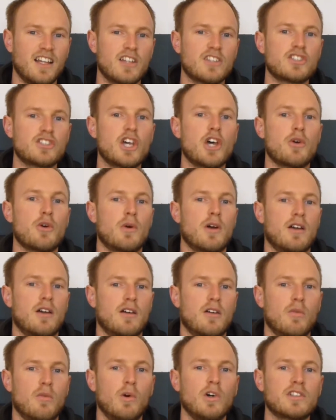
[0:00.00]
So
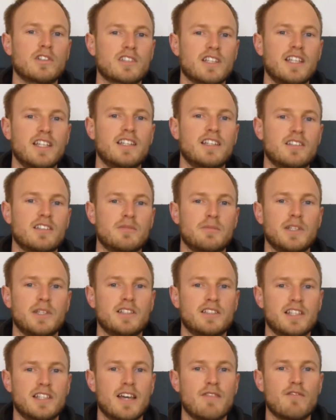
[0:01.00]
what is
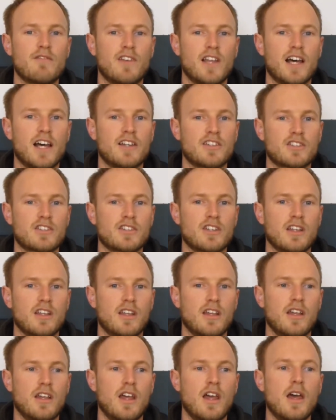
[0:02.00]
PCM Flash?
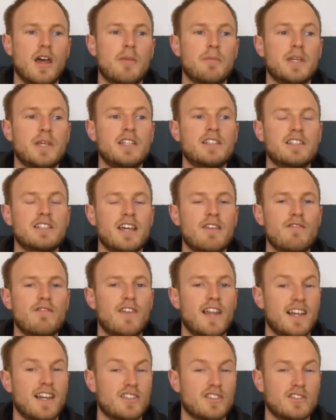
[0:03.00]
PCM
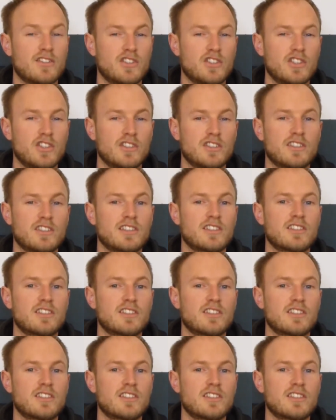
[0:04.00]
Flash is just the